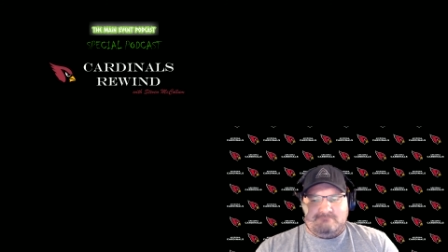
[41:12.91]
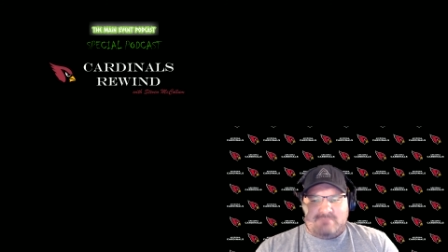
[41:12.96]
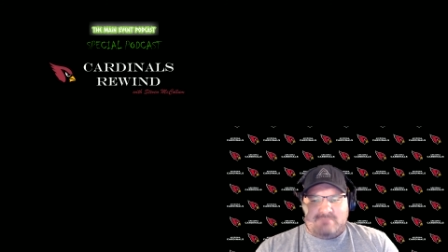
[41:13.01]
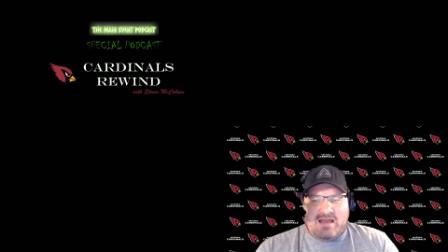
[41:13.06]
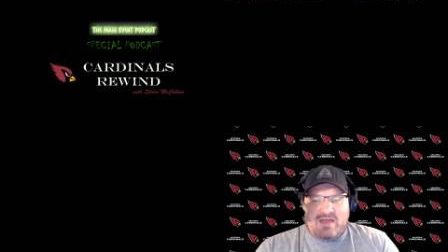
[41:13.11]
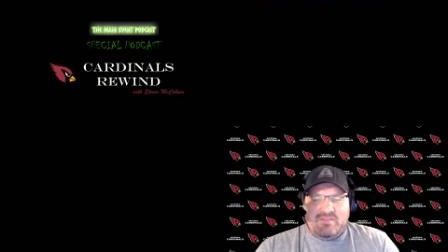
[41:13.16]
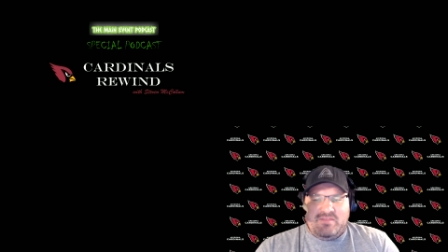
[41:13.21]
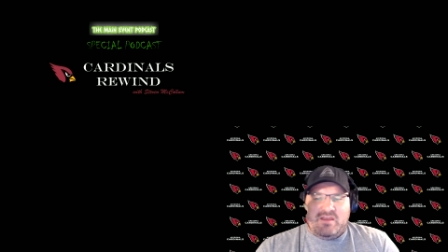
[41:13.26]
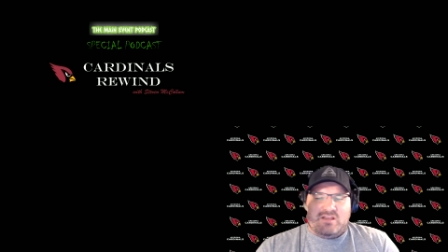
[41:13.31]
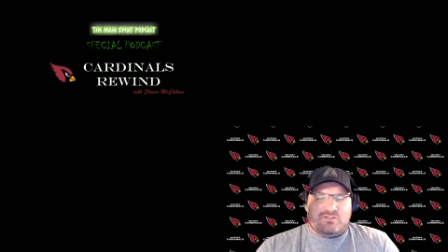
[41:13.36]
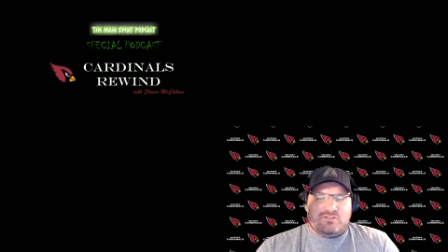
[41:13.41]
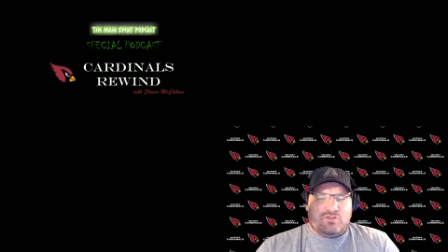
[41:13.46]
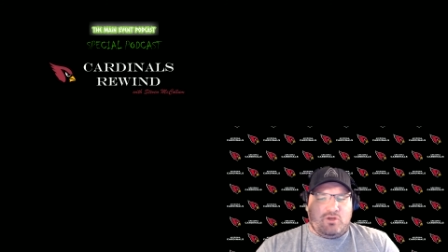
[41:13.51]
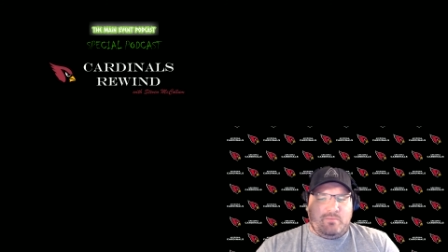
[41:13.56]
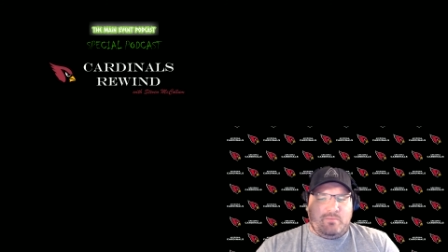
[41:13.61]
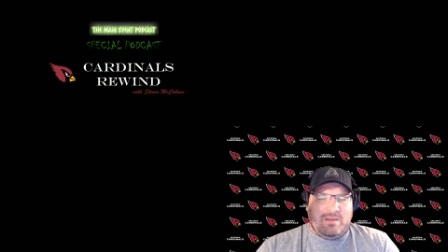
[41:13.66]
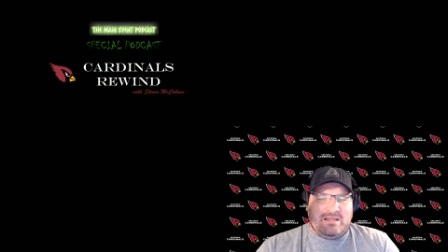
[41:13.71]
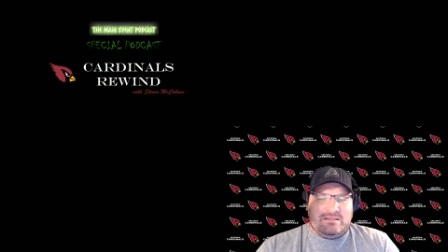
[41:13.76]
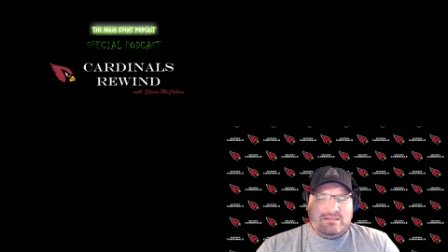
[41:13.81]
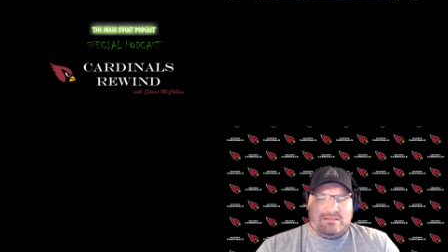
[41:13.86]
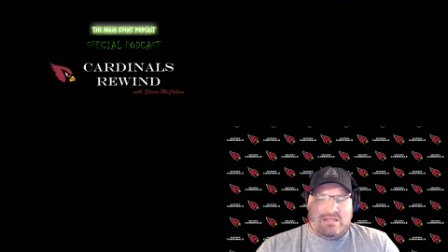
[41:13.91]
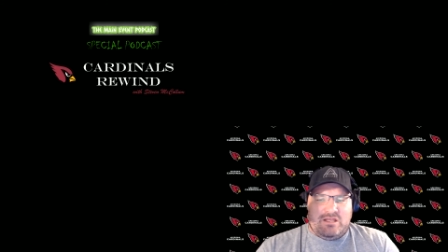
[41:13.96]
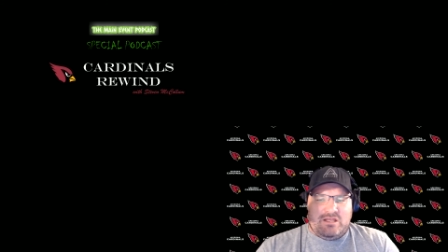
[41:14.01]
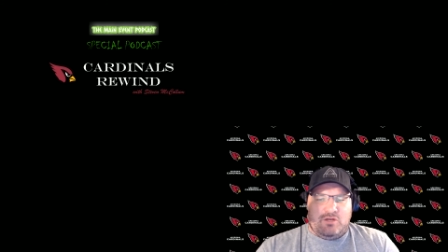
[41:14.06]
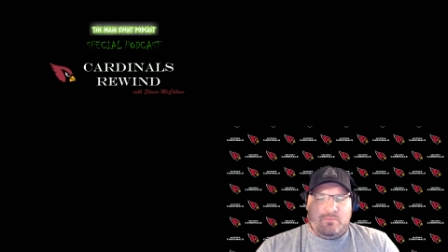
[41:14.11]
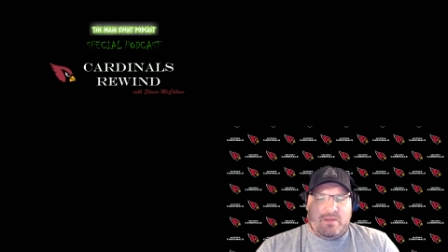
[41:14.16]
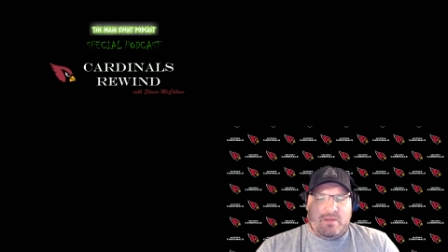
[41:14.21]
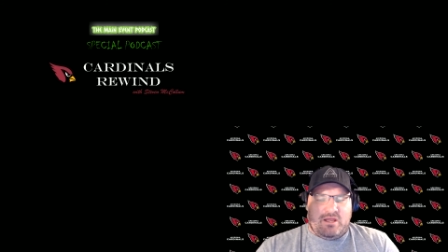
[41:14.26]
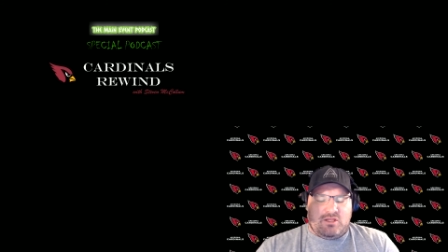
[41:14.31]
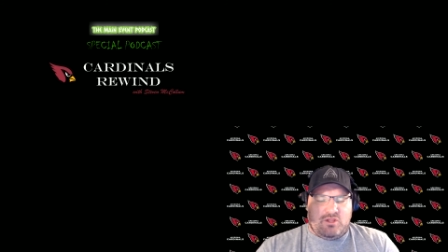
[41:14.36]
I think it's going to be a
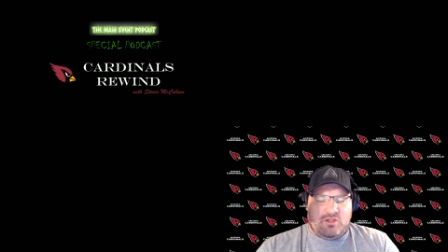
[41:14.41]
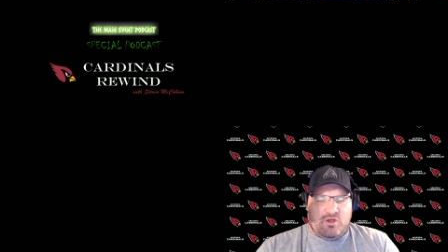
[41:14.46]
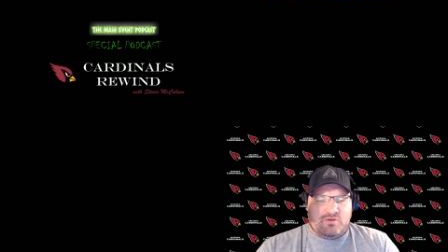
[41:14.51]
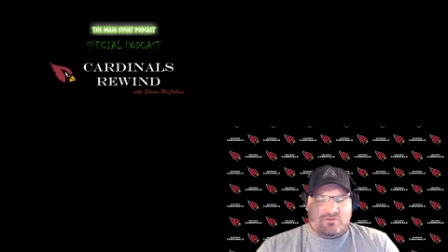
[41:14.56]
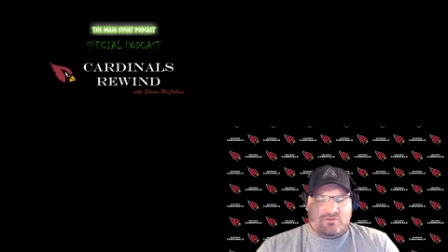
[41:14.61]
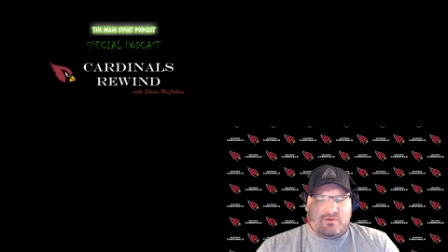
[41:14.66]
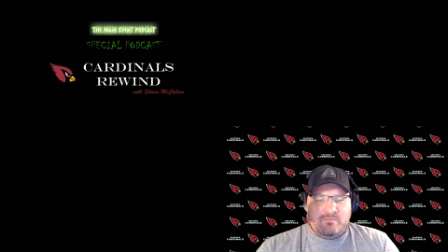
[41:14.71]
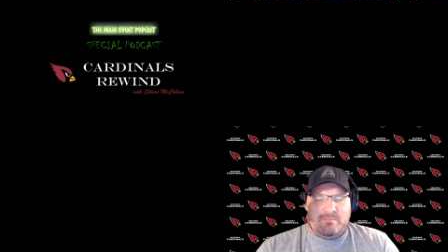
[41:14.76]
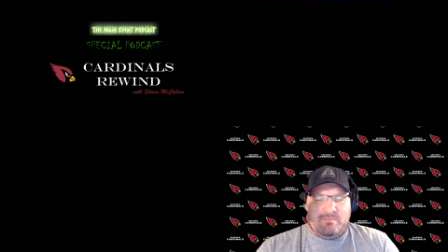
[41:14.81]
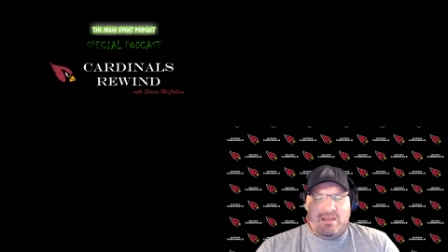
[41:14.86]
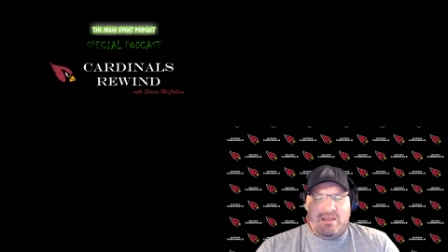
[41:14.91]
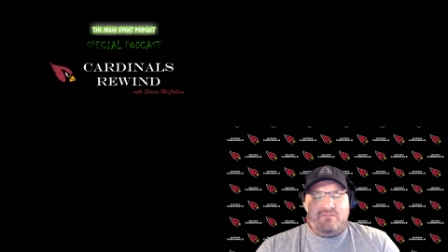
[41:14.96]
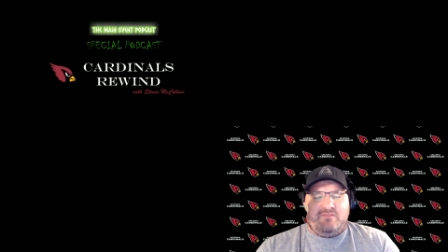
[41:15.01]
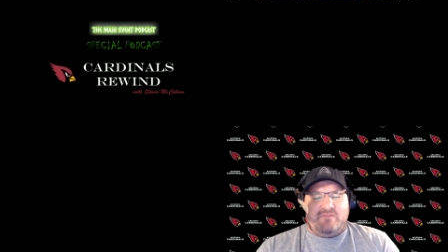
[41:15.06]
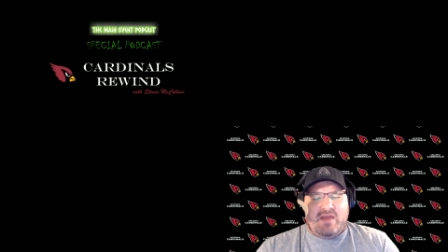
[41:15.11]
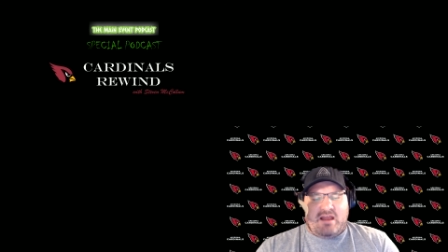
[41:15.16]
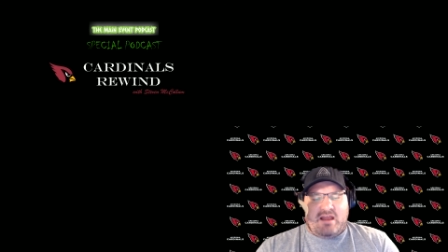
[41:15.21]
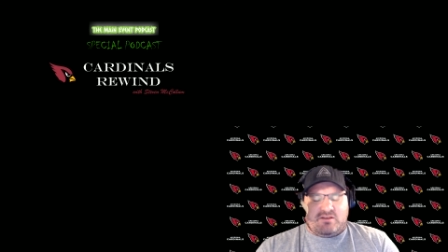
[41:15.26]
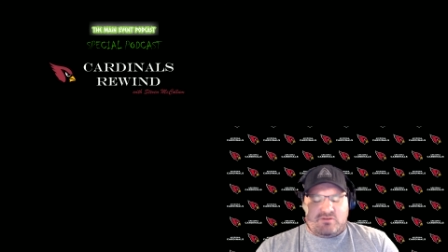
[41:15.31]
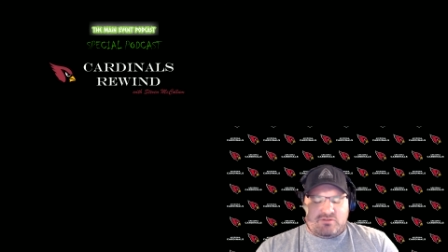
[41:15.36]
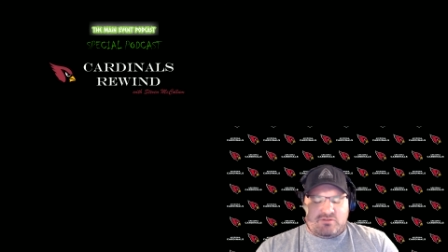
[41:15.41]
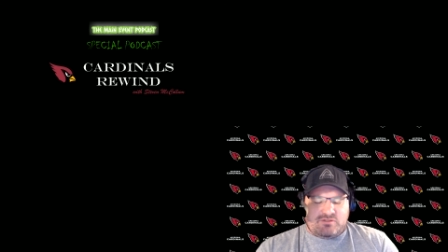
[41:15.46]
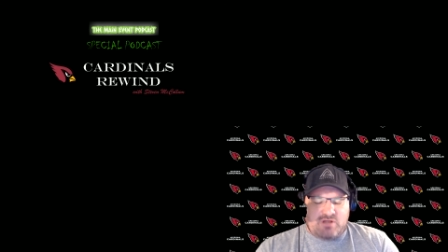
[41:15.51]
little bit closer. Many factors.